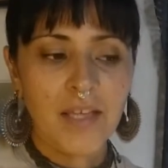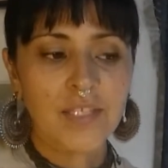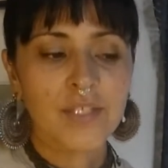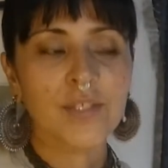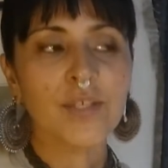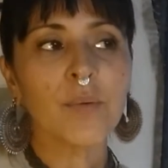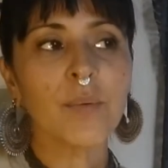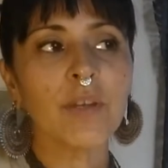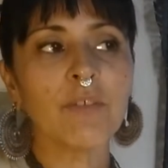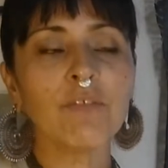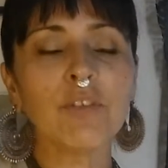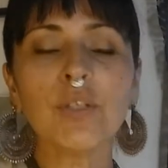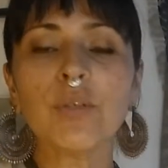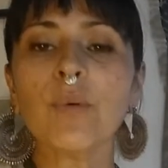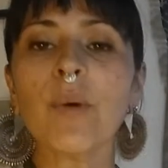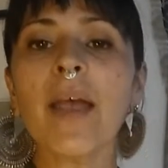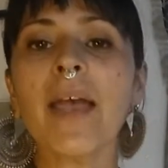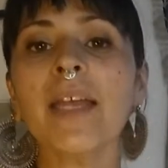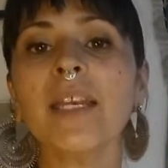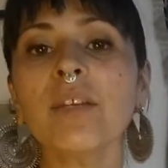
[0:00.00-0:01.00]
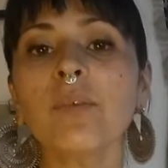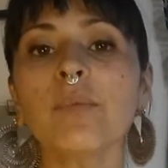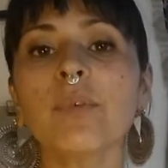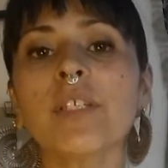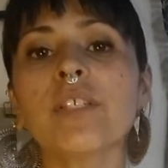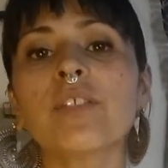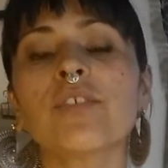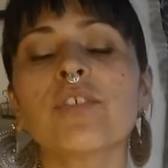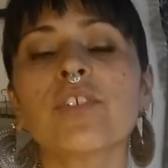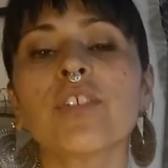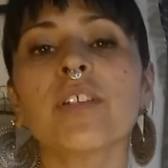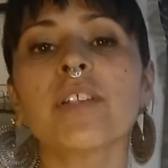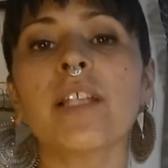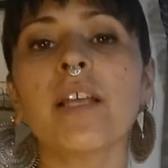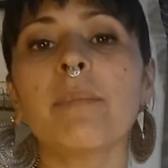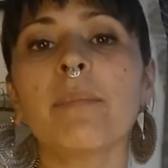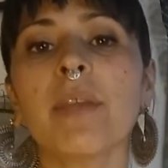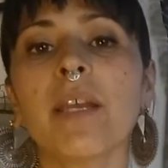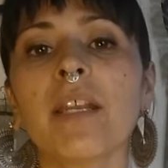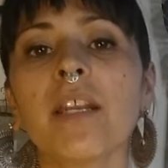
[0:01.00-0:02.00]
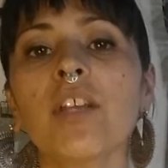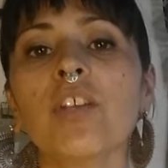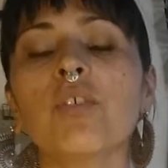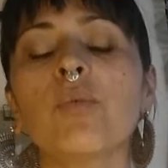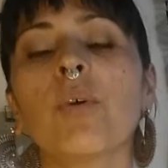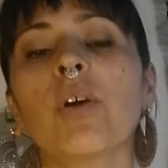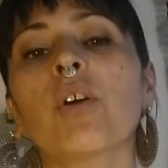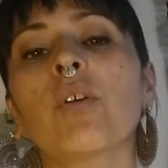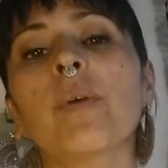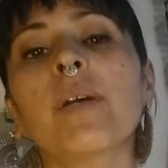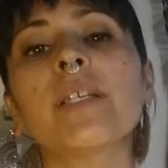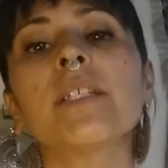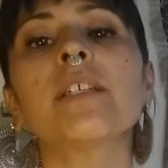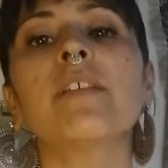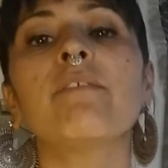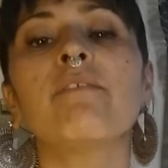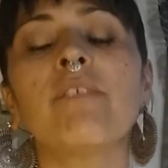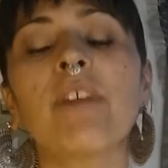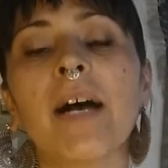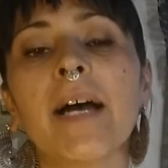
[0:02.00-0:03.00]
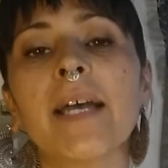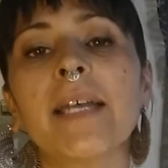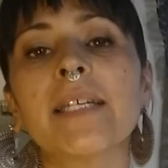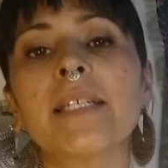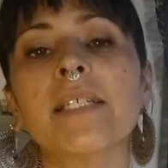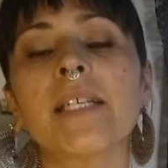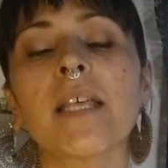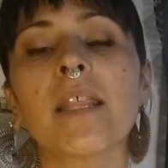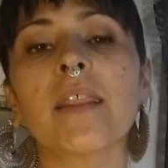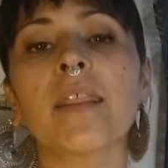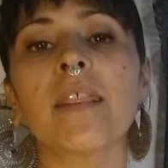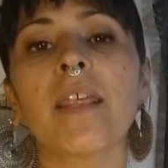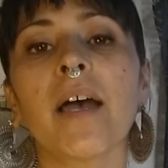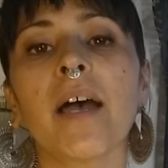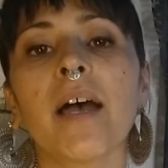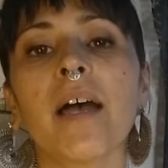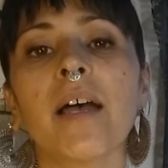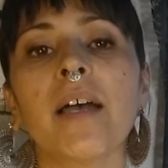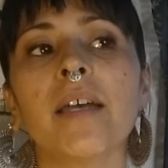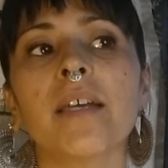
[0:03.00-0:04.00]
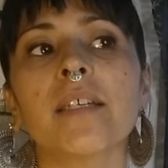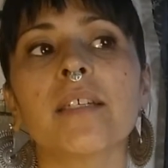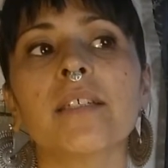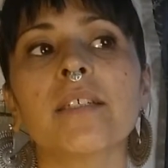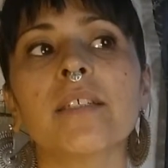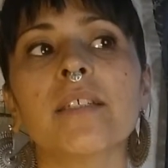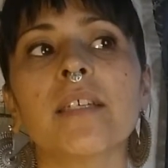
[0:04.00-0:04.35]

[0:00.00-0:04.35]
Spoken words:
So if you do any research on Damiana, you are going to find that